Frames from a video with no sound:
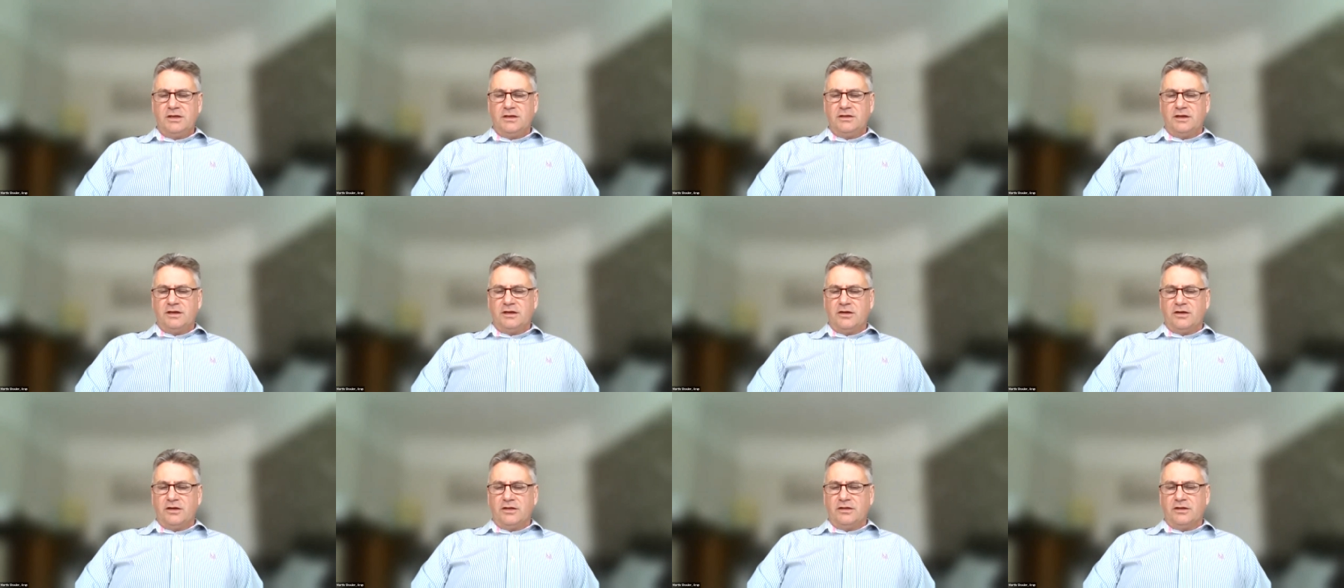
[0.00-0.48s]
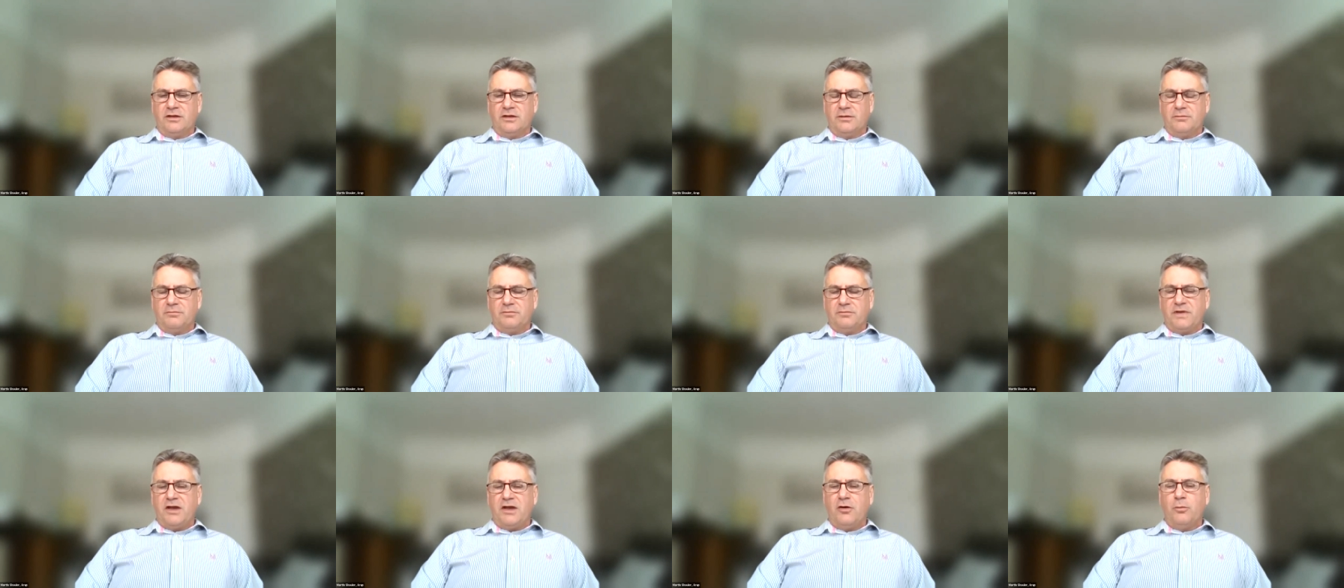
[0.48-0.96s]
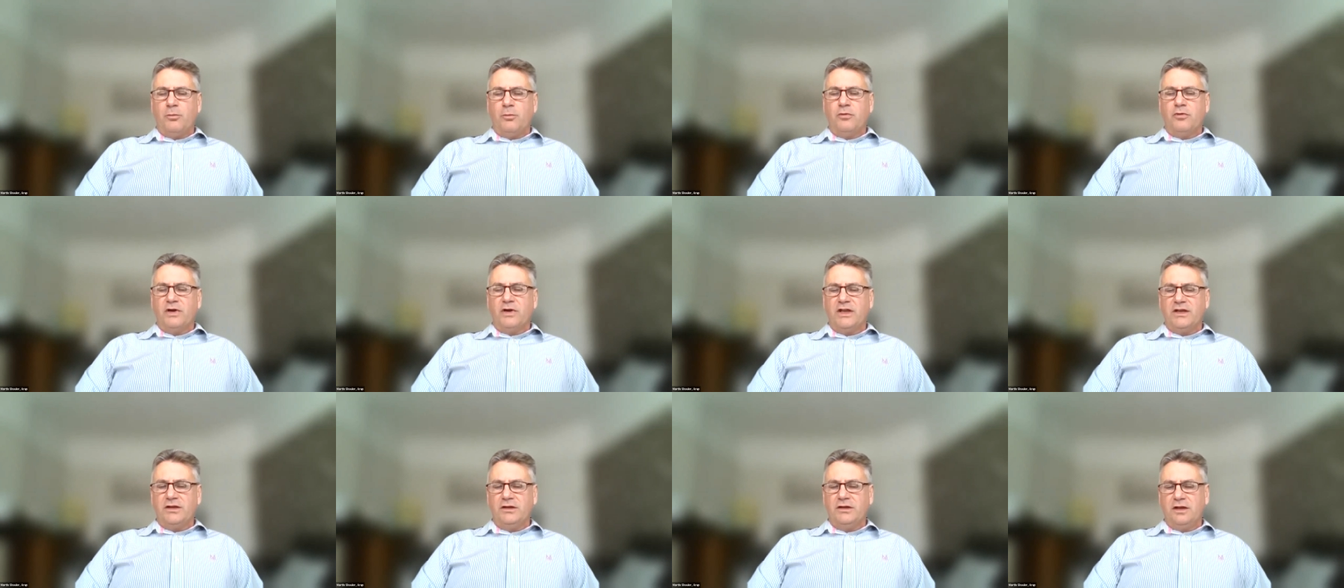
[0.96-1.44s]
that either help
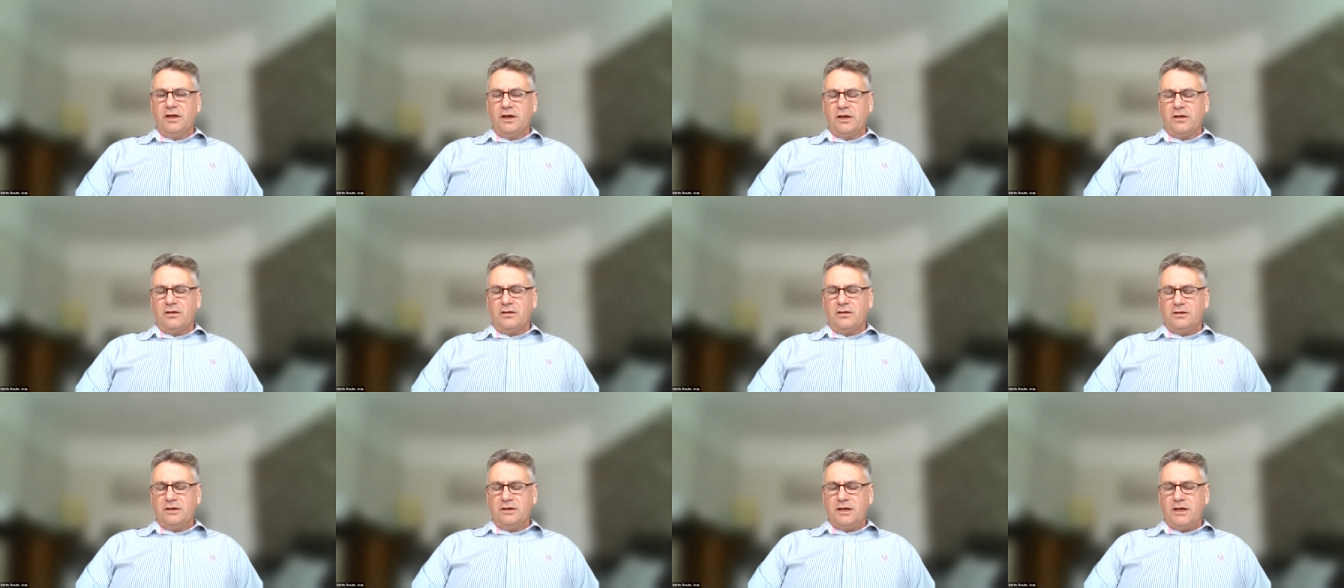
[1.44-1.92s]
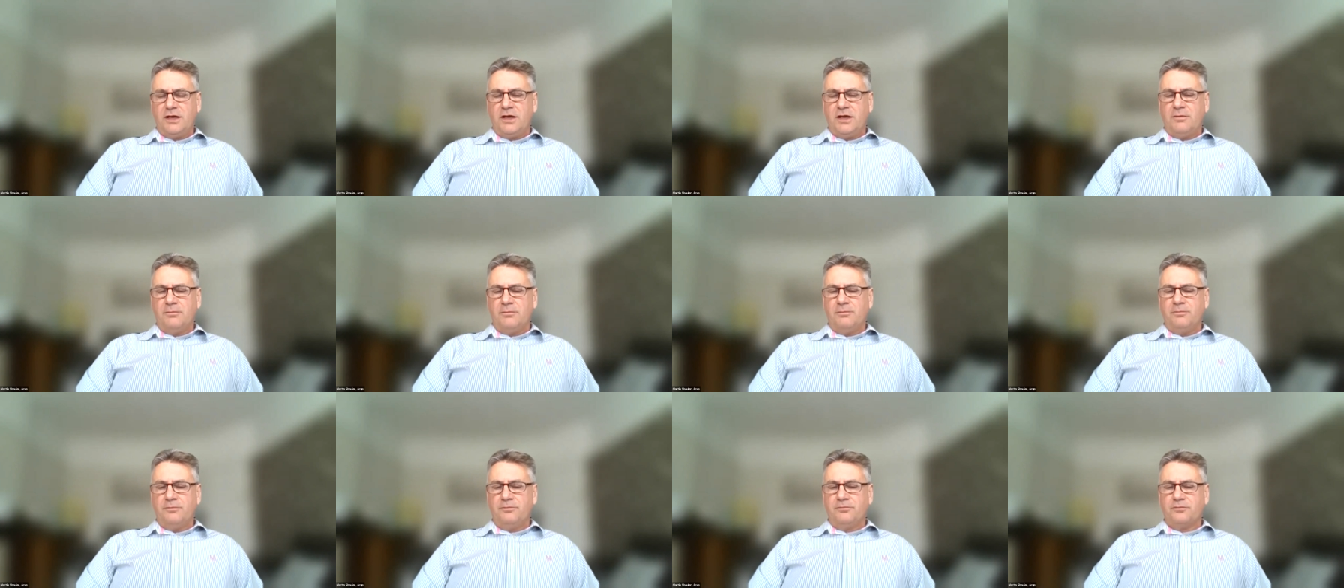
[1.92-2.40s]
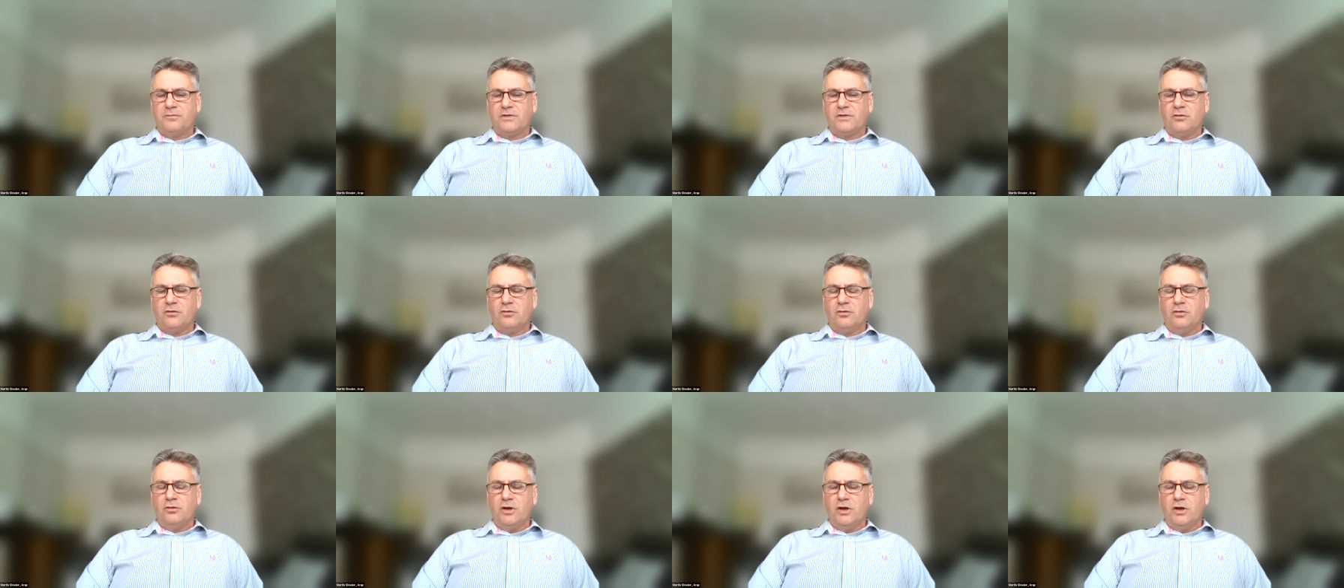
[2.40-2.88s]
or hinder um,
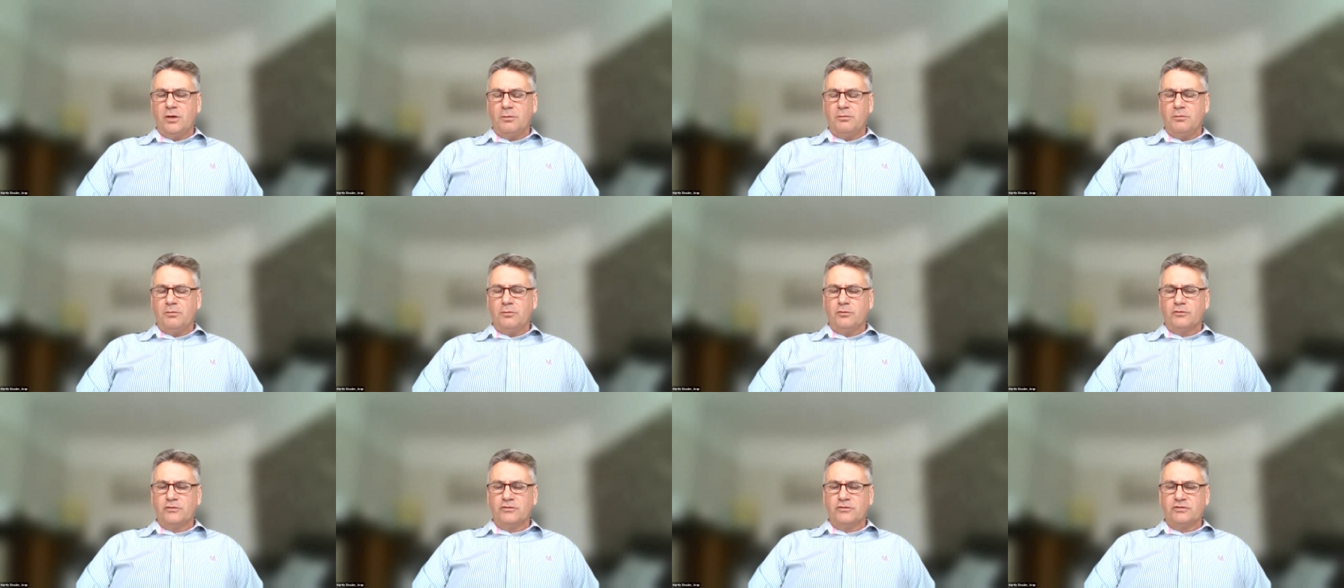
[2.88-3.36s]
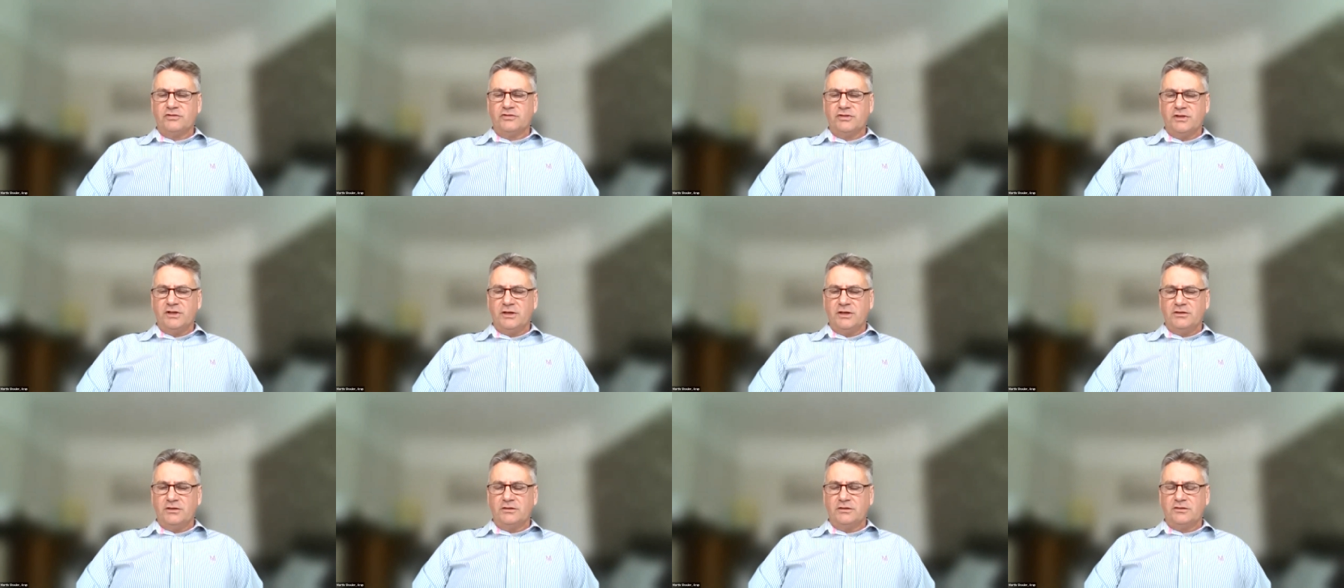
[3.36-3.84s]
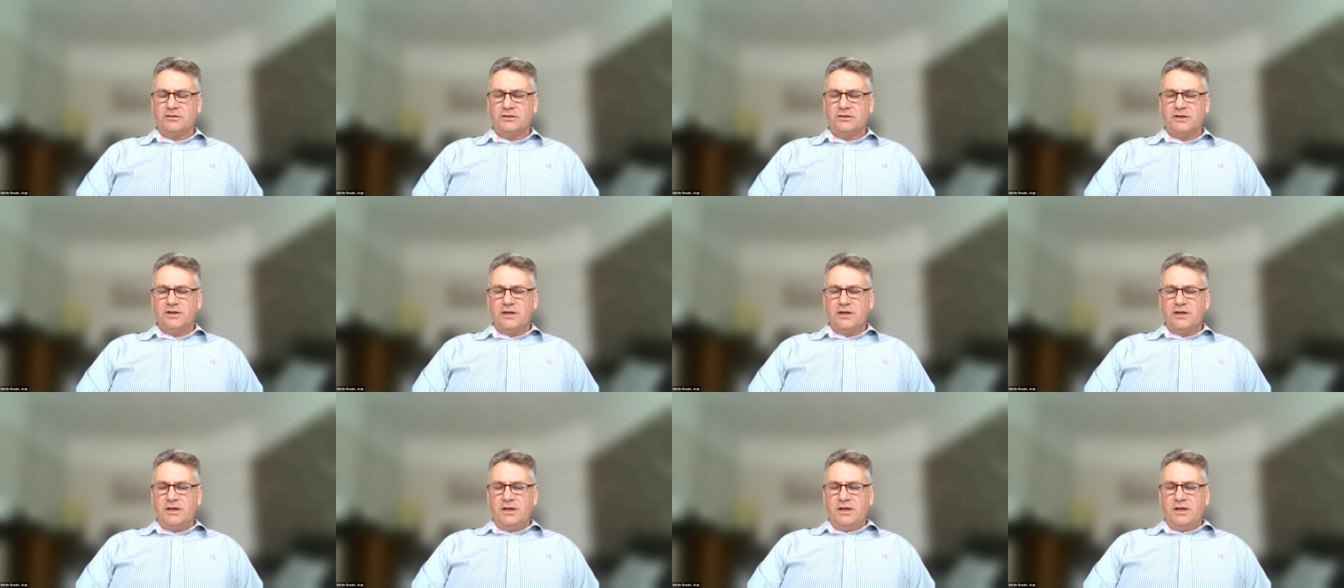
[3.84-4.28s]
your urban water resilience.